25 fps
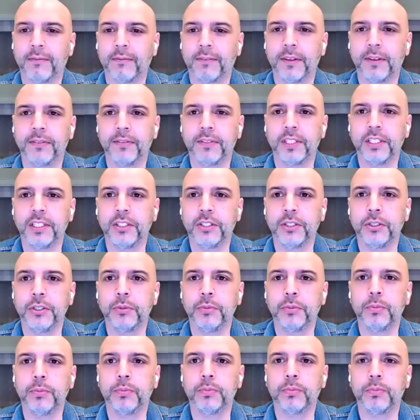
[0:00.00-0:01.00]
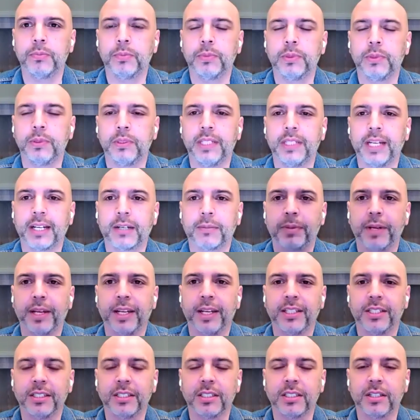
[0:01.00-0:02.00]
52 deck
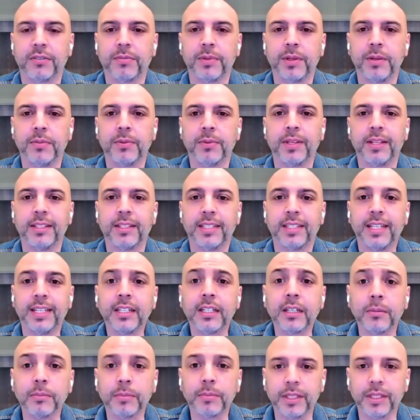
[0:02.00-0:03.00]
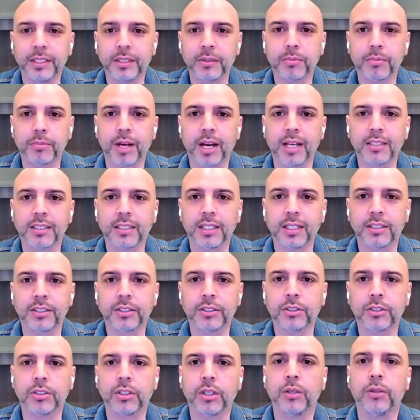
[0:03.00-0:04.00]
pages of people that did complete the process.
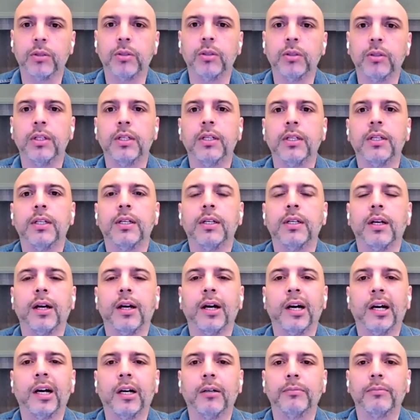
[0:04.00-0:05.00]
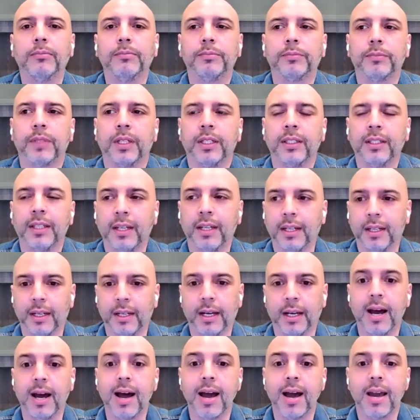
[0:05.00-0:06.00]
So, and then a
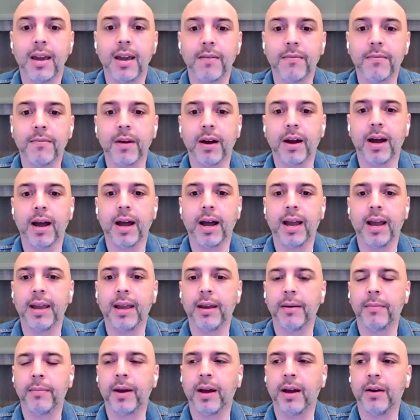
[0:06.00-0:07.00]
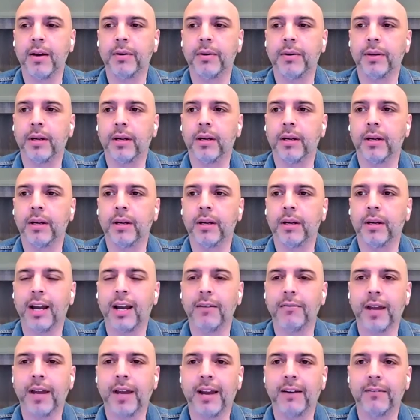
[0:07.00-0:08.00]
high amount or a high
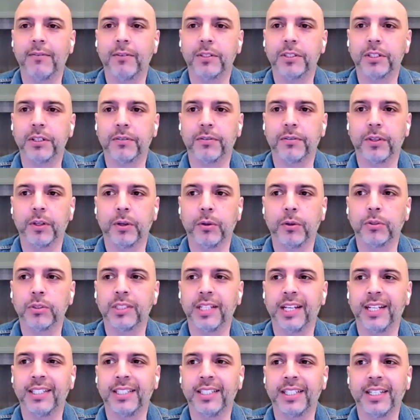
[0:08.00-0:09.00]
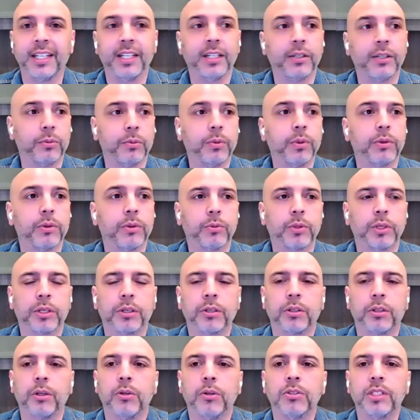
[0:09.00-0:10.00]
average of those that did, we're
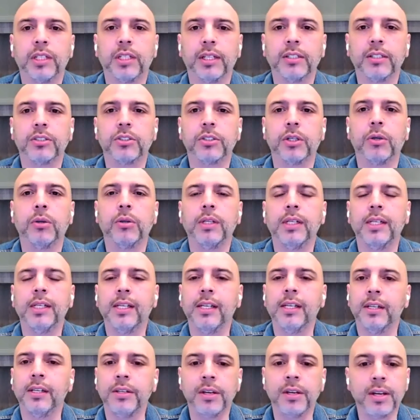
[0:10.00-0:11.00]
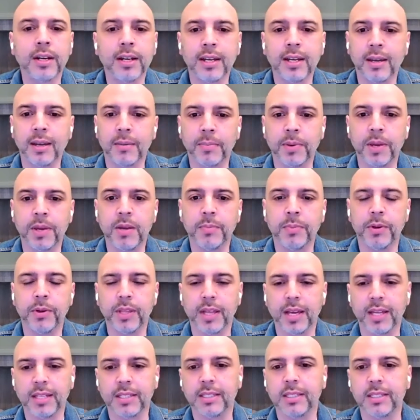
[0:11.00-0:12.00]
closing. So you're going to get people
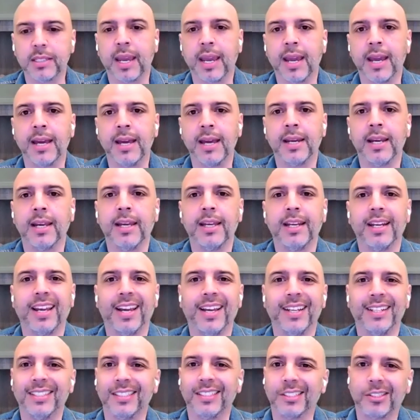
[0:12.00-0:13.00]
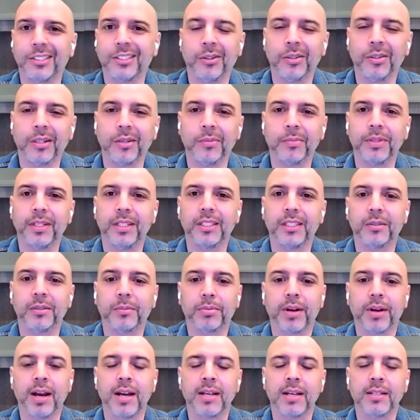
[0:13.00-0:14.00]
that scan it and just don't complete the
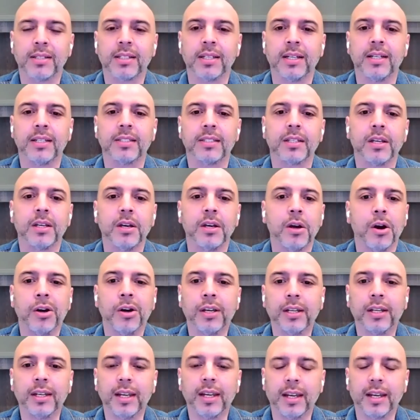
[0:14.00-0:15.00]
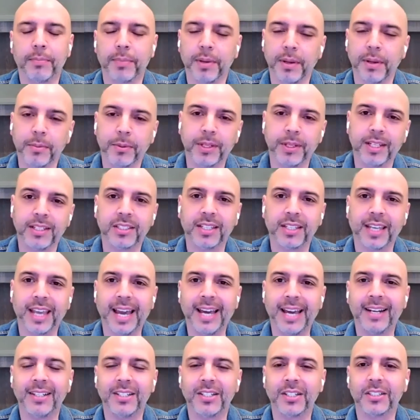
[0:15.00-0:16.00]
process, or you're going to get people that
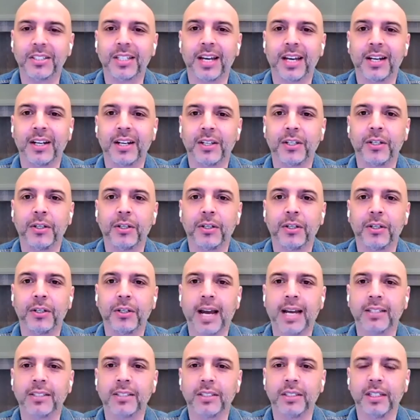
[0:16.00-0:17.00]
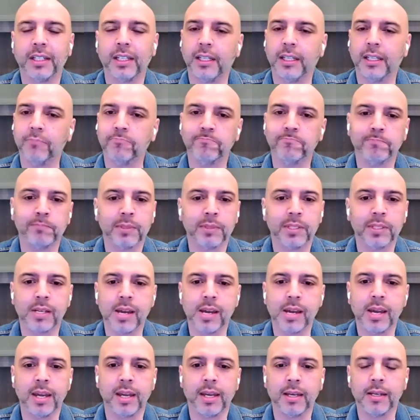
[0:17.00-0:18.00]
scan it just out of curiosity.
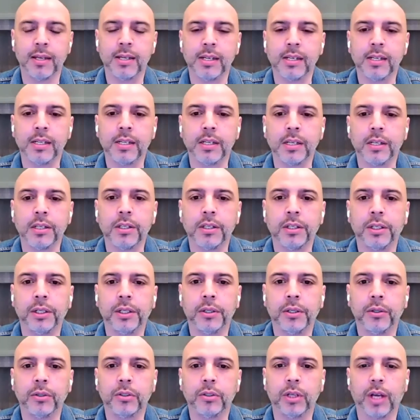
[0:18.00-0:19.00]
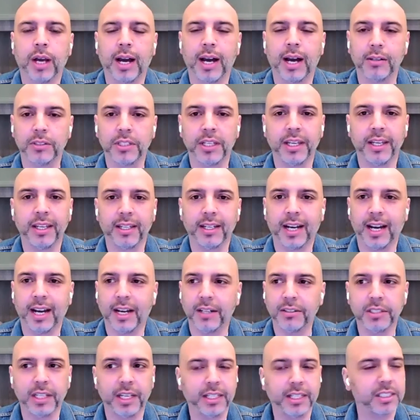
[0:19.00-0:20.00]
Hey, I'll
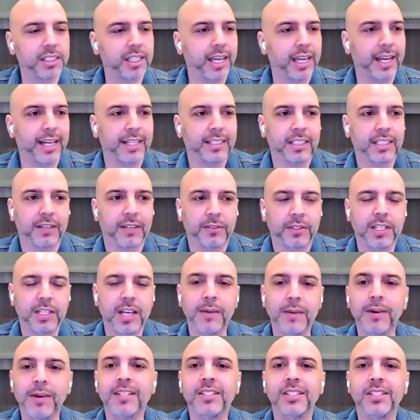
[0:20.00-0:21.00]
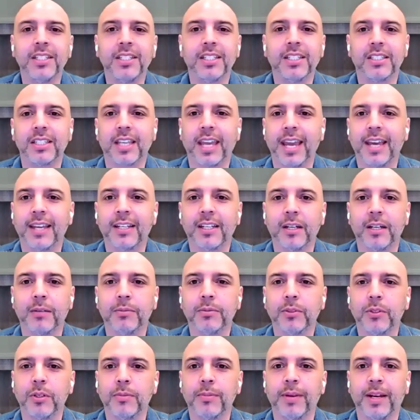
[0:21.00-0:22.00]
take scans. Every time I see a scan come
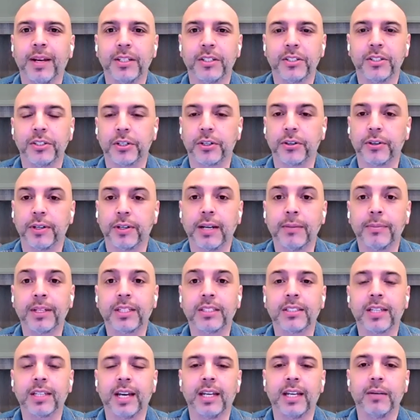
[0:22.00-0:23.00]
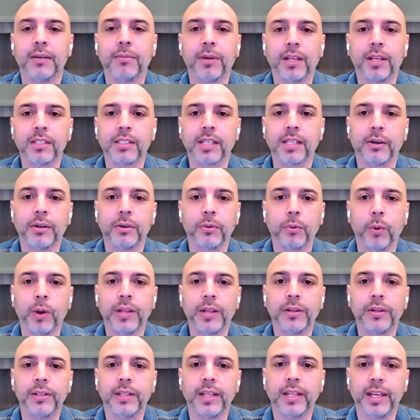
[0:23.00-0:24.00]
through on my InsurGrid, I'm excited because
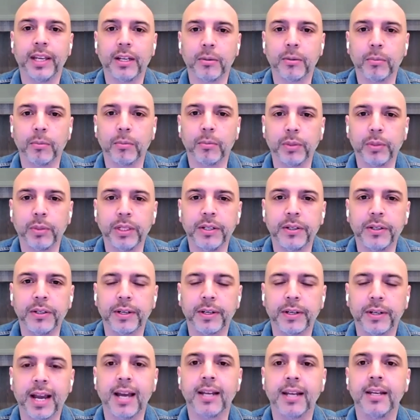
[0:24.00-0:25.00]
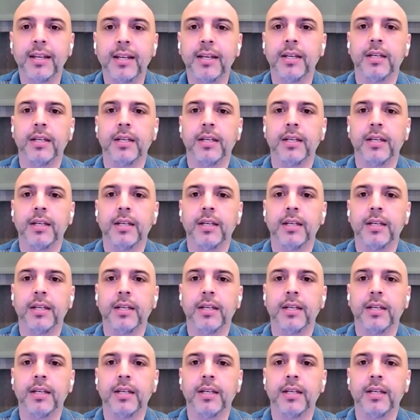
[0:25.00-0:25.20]
whether they complete it or not,